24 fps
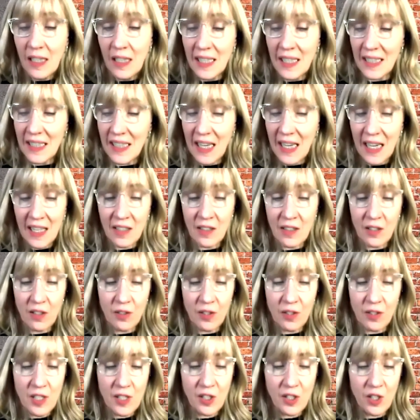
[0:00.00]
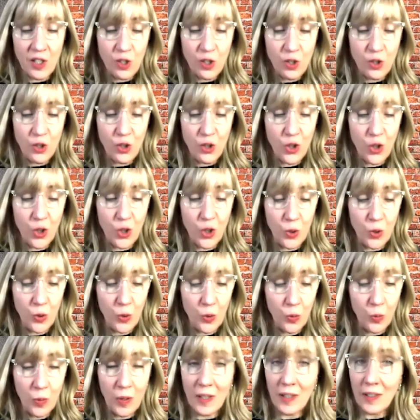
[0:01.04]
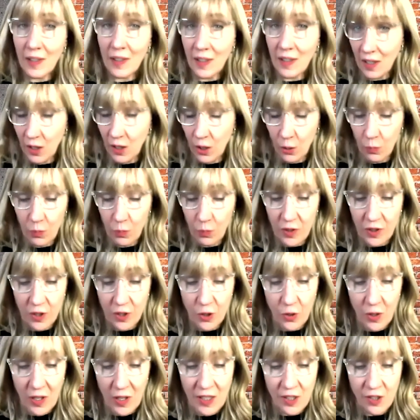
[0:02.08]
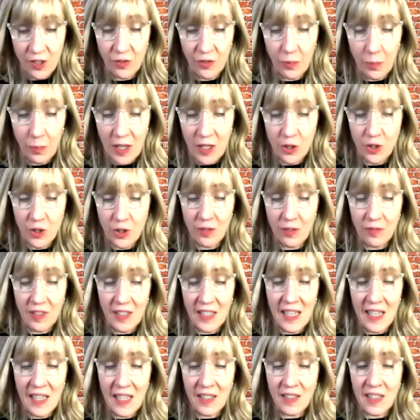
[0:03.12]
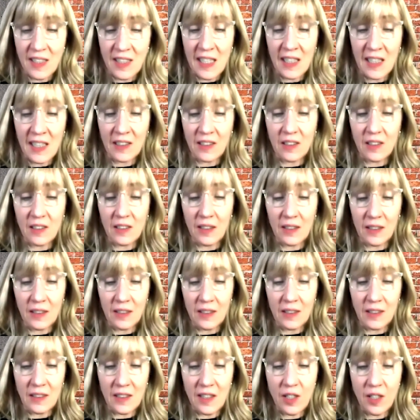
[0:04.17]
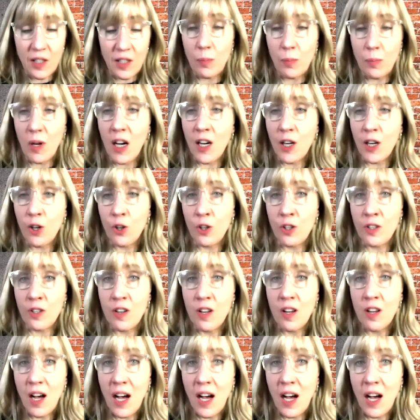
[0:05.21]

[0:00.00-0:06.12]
again, this is to help with the transformation of the Candiac uh, lithium iron